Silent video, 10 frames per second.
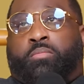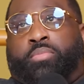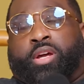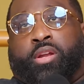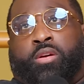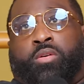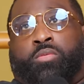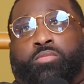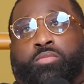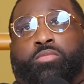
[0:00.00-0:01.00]
But
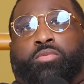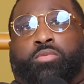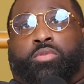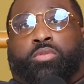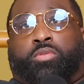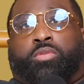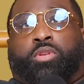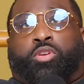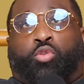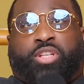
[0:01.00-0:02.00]

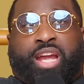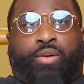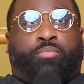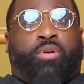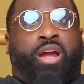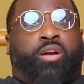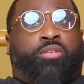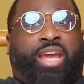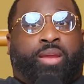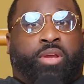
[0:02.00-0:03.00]
Coach Larry
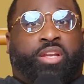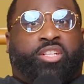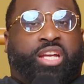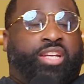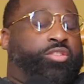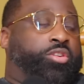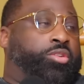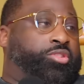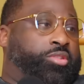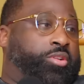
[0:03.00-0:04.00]
Brown came in and changed the
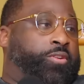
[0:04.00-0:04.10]
culture.